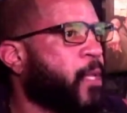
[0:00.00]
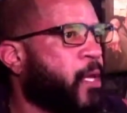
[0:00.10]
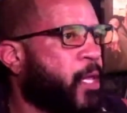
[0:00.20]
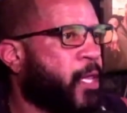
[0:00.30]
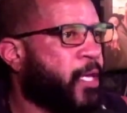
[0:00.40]

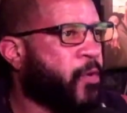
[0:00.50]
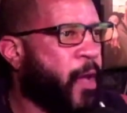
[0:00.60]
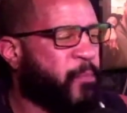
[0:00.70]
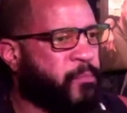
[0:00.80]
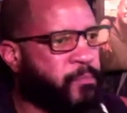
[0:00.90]
That's right.
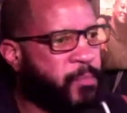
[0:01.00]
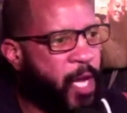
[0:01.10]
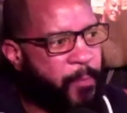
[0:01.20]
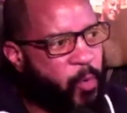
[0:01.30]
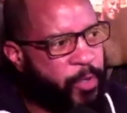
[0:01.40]
I'm
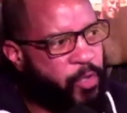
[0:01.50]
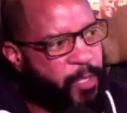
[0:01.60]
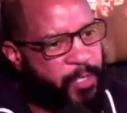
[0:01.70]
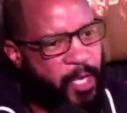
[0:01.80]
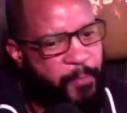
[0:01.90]
going to be
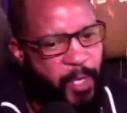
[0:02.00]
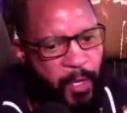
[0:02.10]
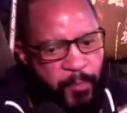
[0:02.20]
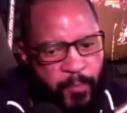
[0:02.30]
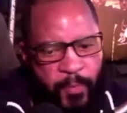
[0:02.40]
attempting
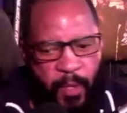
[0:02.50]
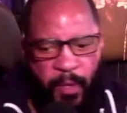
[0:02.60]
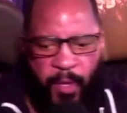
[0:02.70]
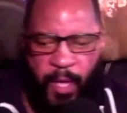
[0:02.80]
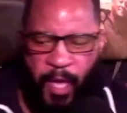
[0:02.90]

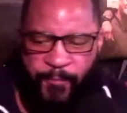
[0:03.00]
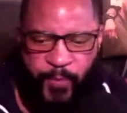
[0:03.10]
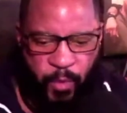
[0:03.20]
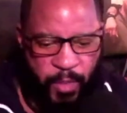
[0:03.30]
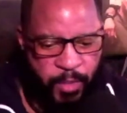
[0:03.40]
a
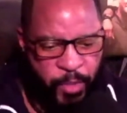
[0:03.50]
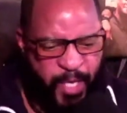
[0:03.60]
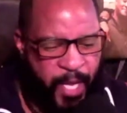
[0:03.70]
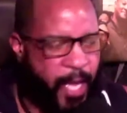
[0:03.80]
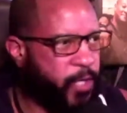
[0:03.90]

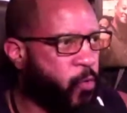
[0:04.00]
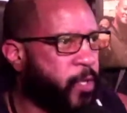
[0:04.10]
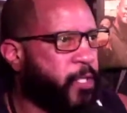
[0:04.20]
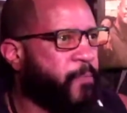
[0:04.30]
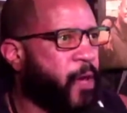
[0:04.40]

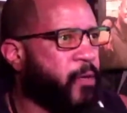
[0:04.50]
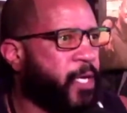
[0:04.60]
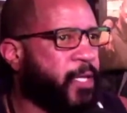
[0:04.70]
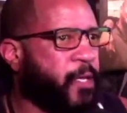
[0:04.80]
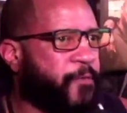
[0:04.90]
420-pound
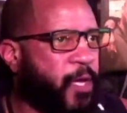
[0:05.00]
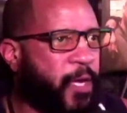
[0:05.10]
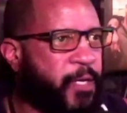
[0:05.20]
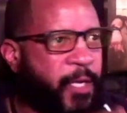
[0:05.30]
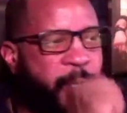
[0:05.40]
deadlift. I
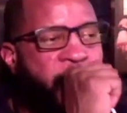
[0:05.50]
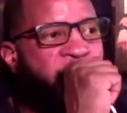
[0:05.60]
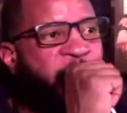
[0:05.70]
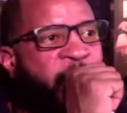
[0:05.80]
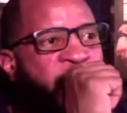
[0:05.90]
did it.
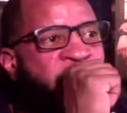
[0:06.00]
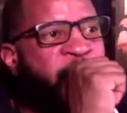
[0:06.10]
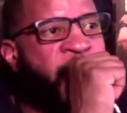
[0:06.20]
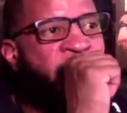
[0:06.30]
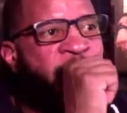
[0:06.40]

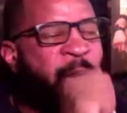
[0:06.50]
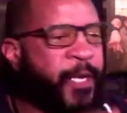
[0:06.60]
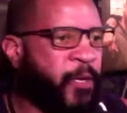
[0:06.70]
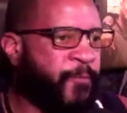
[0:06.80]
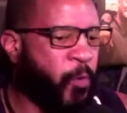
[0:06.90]
I did a
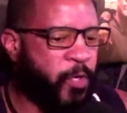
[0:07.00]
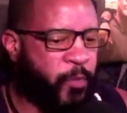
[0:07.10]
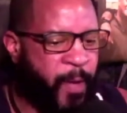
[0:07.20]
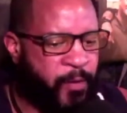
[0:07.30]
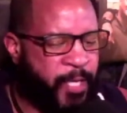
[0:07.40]

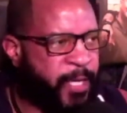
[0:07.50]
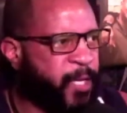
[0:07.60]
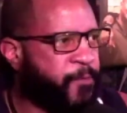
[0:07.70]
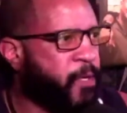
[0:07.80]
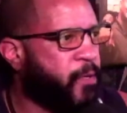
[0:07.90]
400-pound
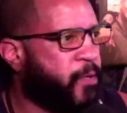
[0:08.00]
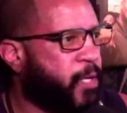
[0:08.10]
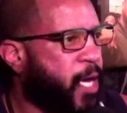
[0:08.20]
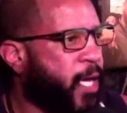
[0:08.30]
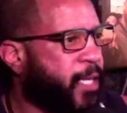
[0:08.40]
deadlift
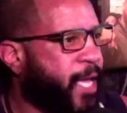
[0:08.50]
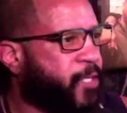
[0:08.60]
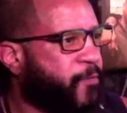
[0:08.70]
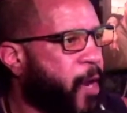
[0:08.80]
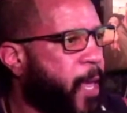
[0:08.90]
last
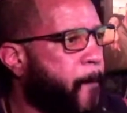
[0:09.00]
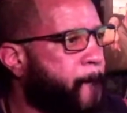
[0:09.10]
Friday.